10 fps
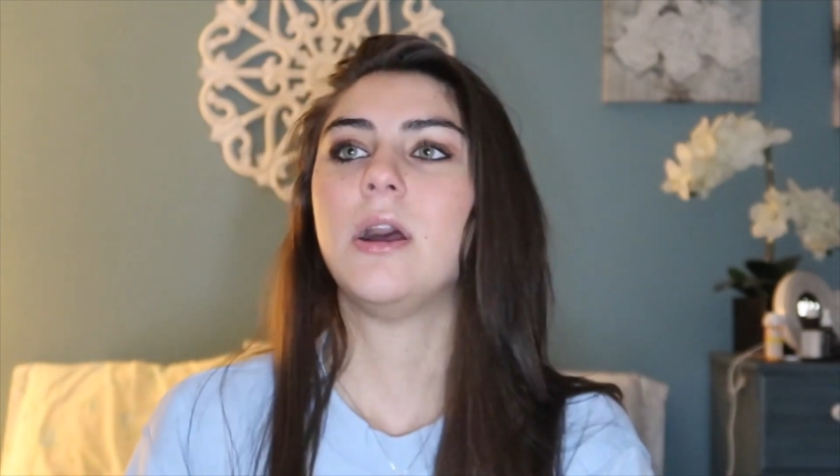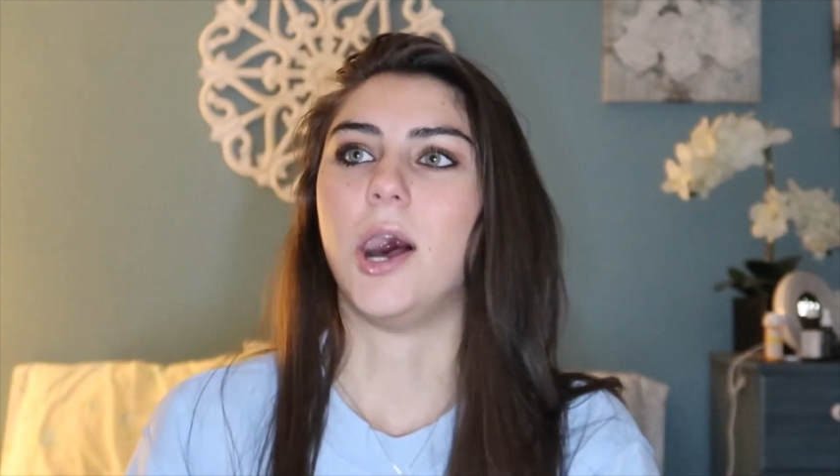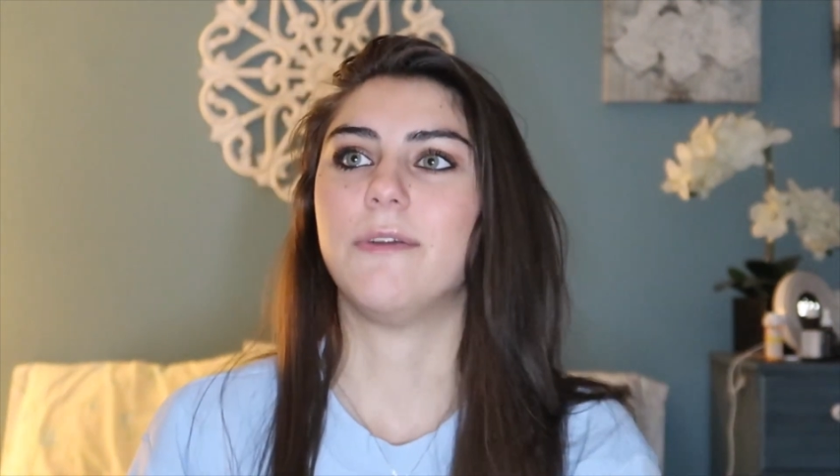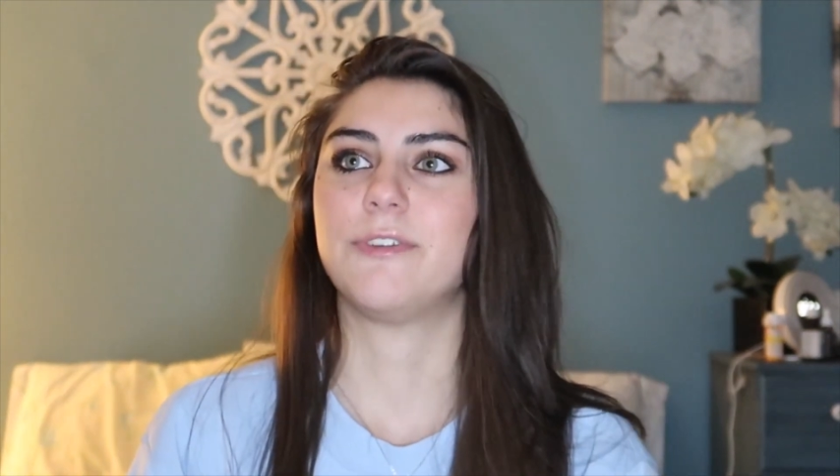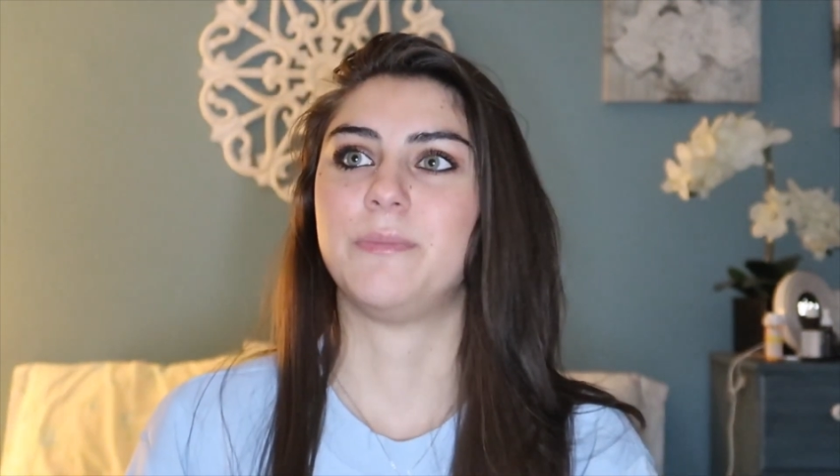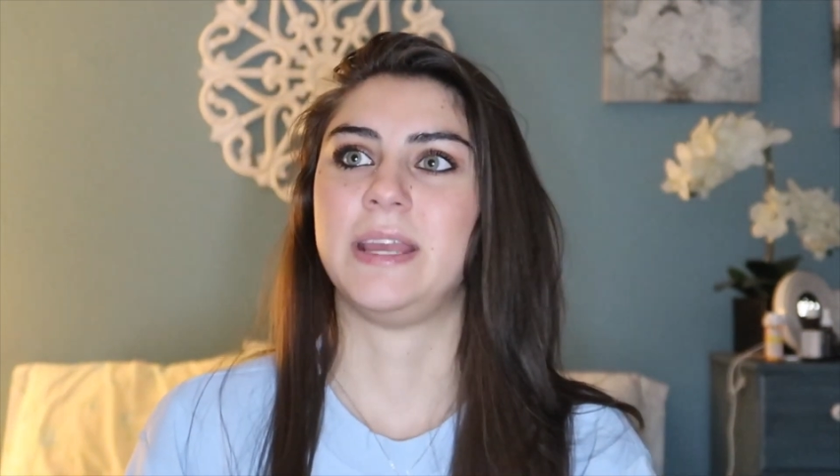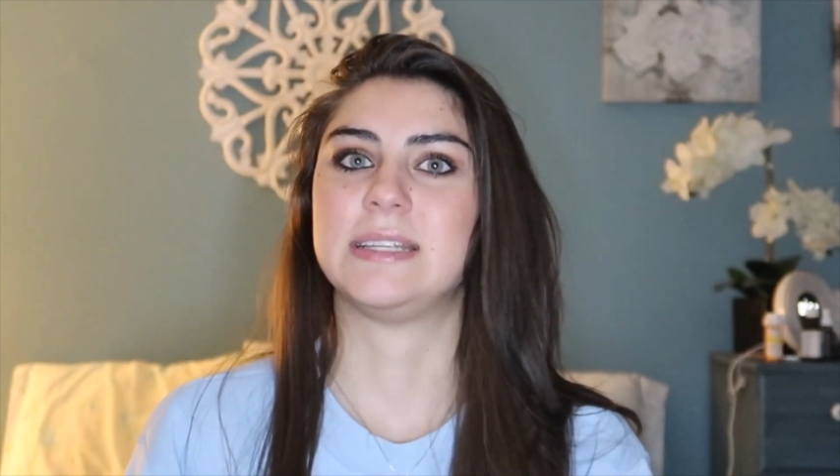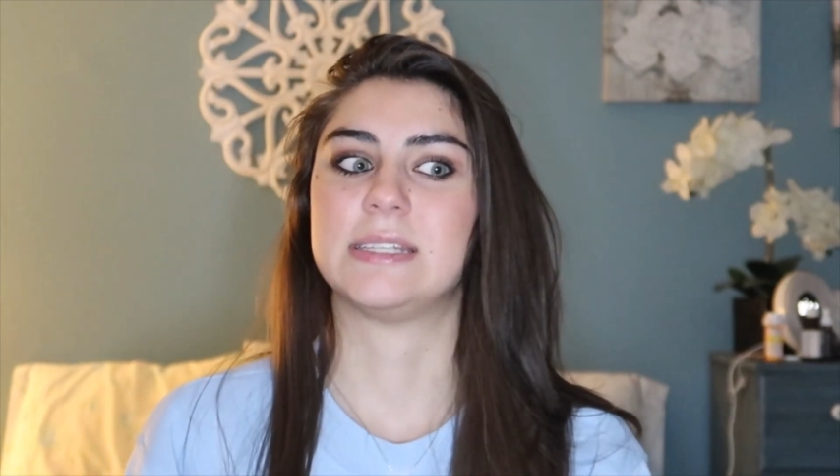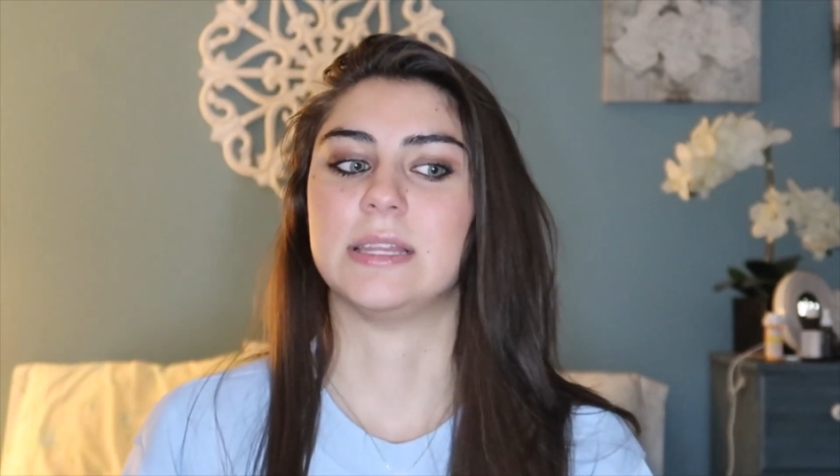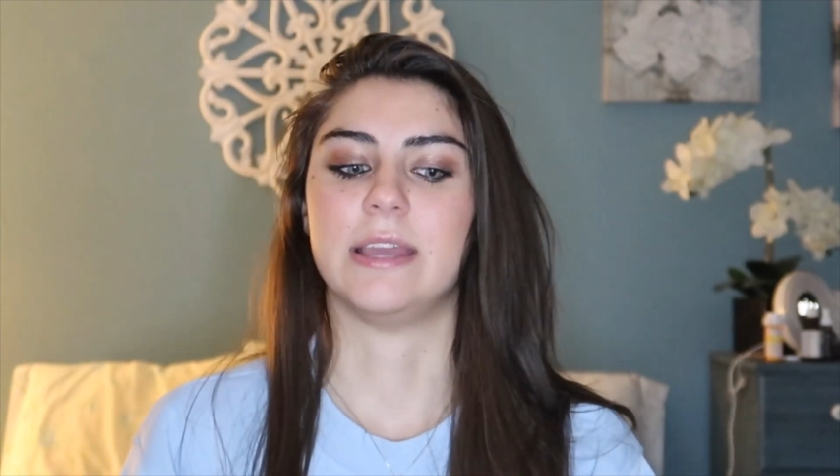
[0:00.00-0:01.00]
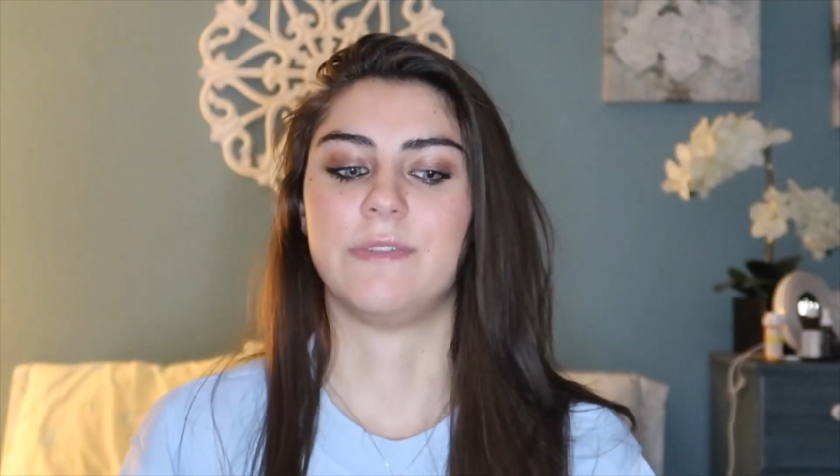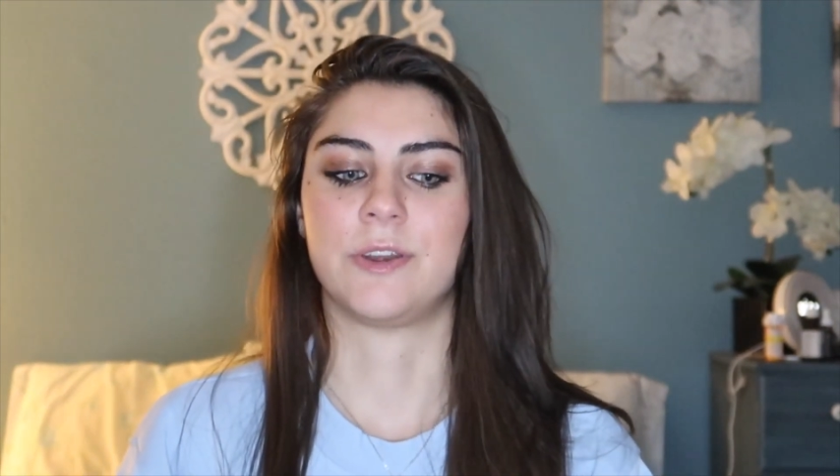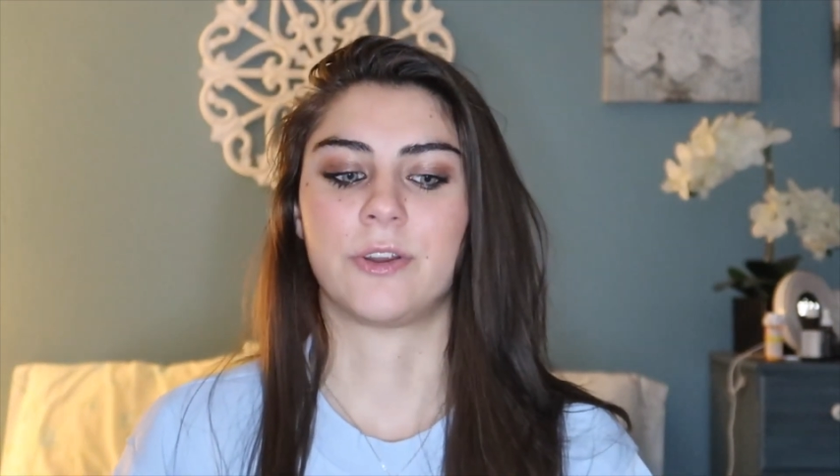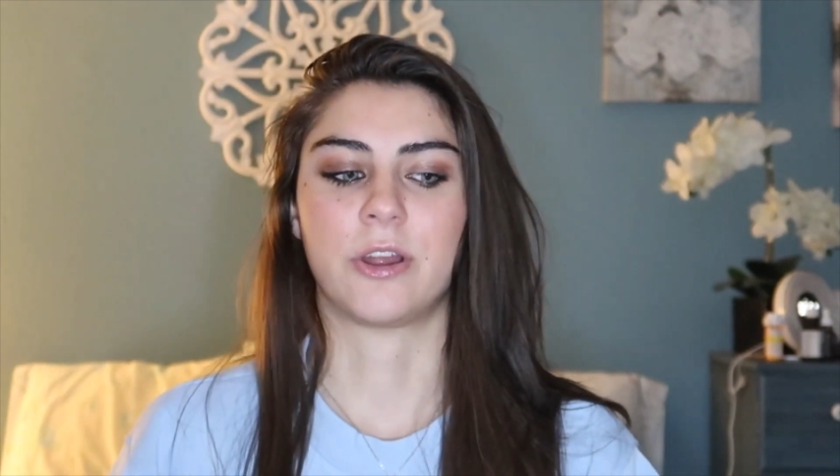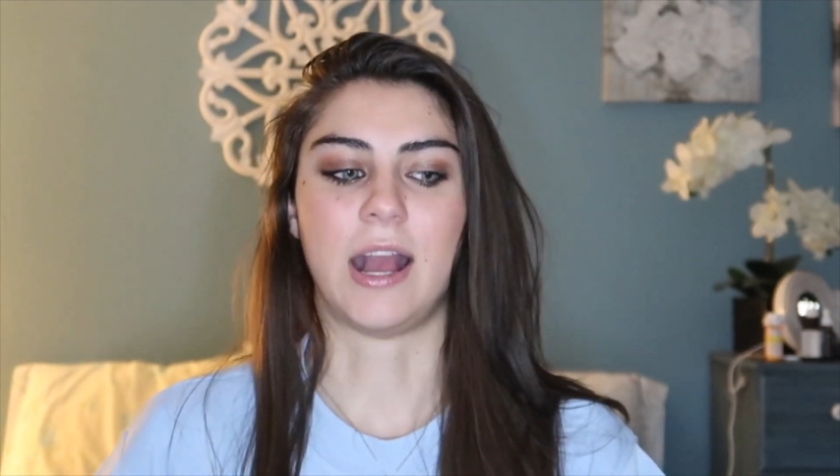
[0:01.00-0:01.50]
offered me to live
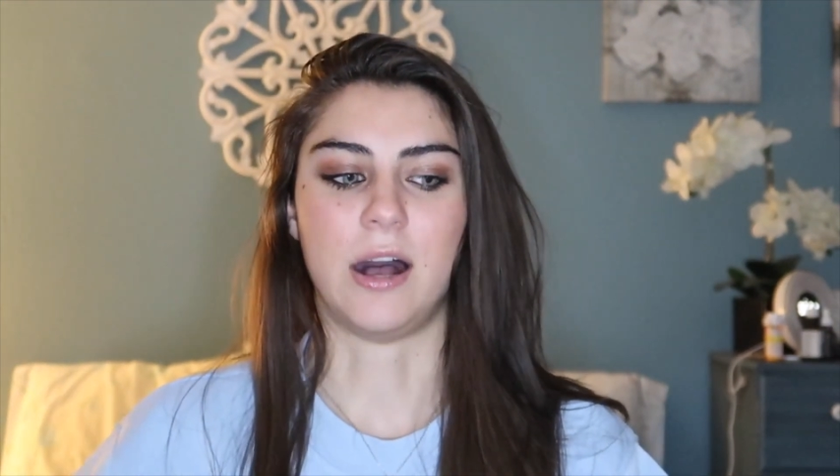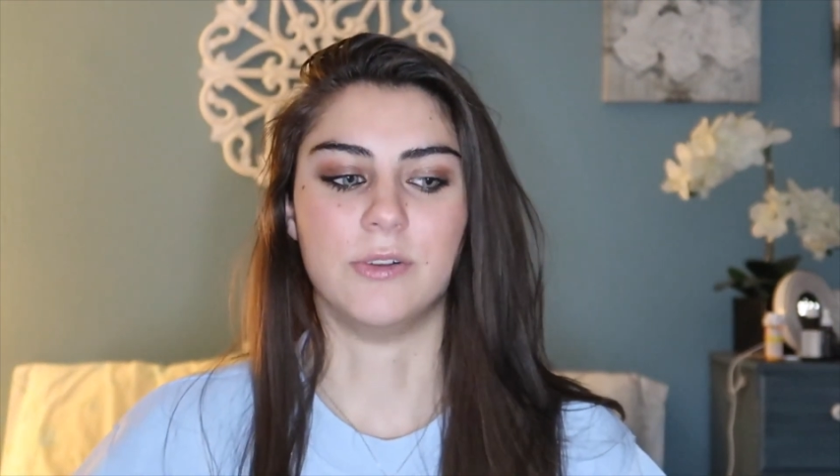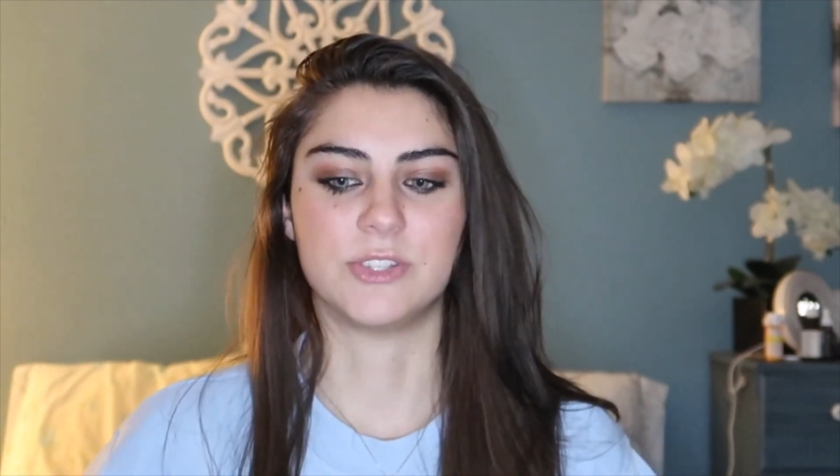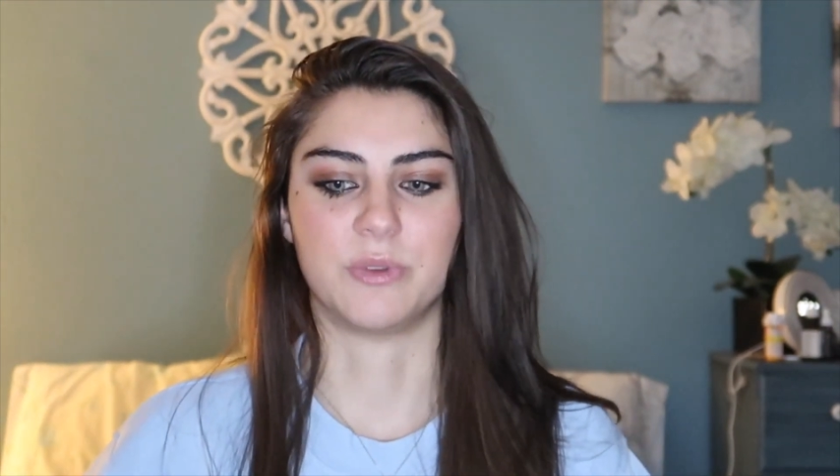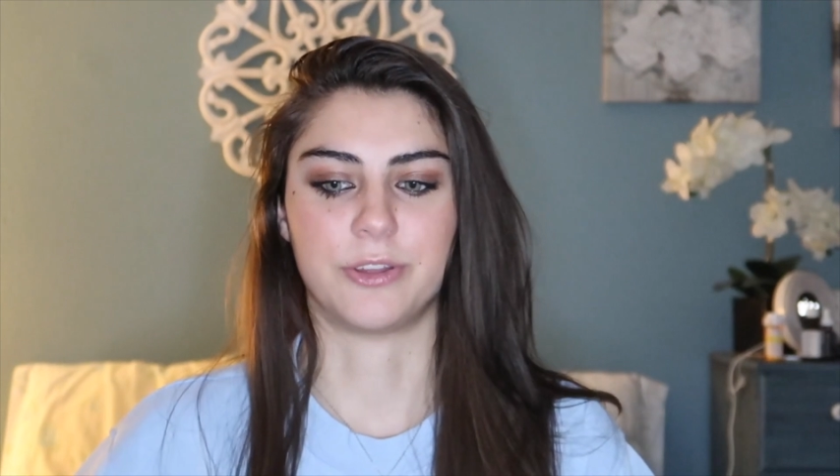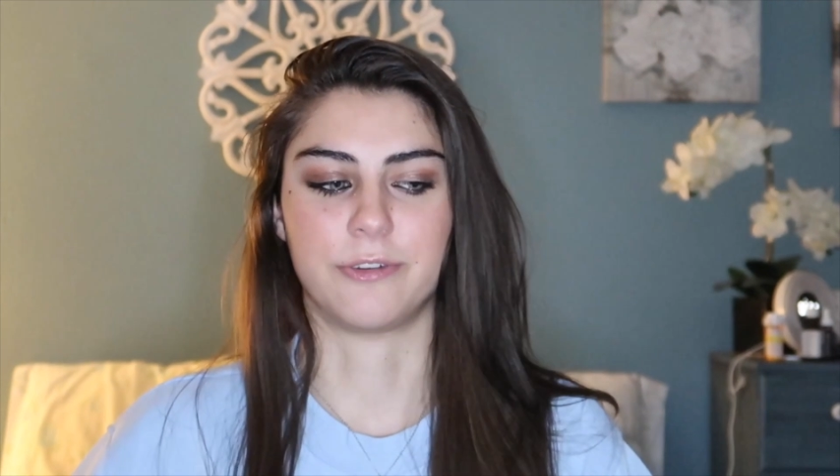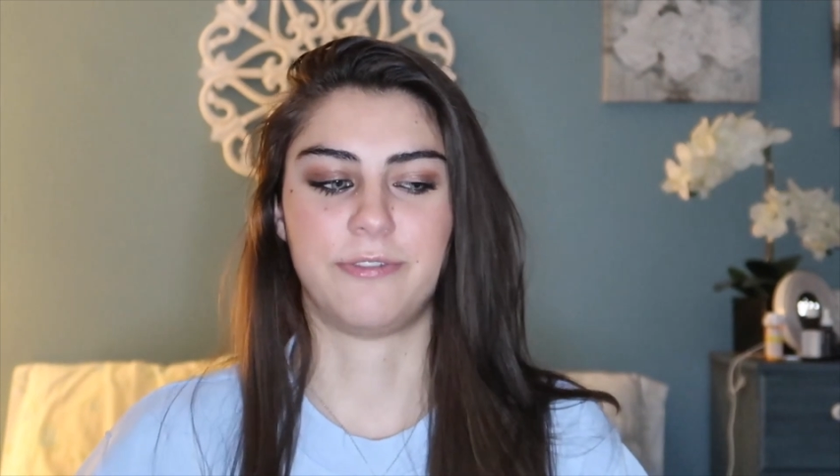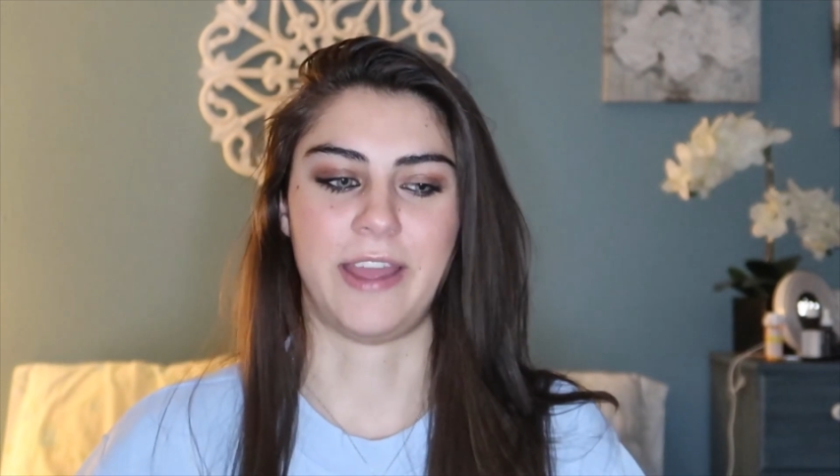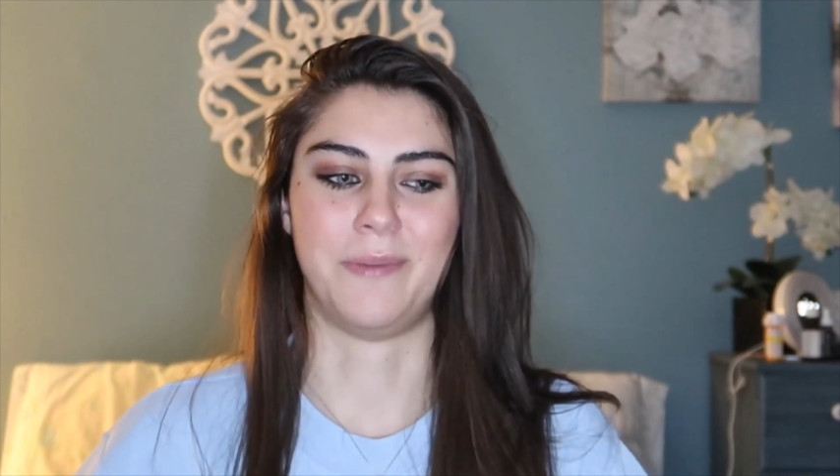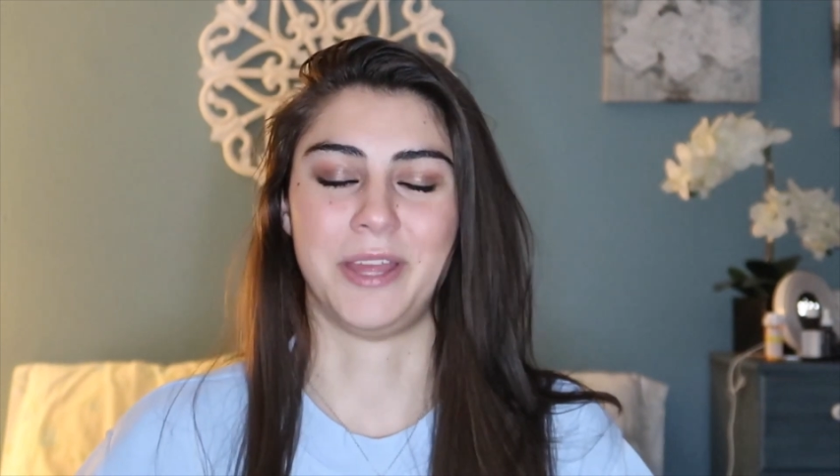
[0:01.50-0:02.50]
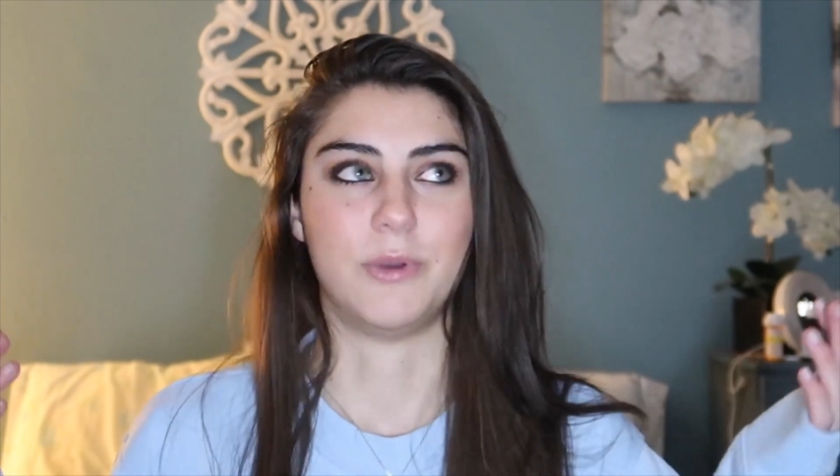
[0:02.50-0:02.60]
in her house with her family,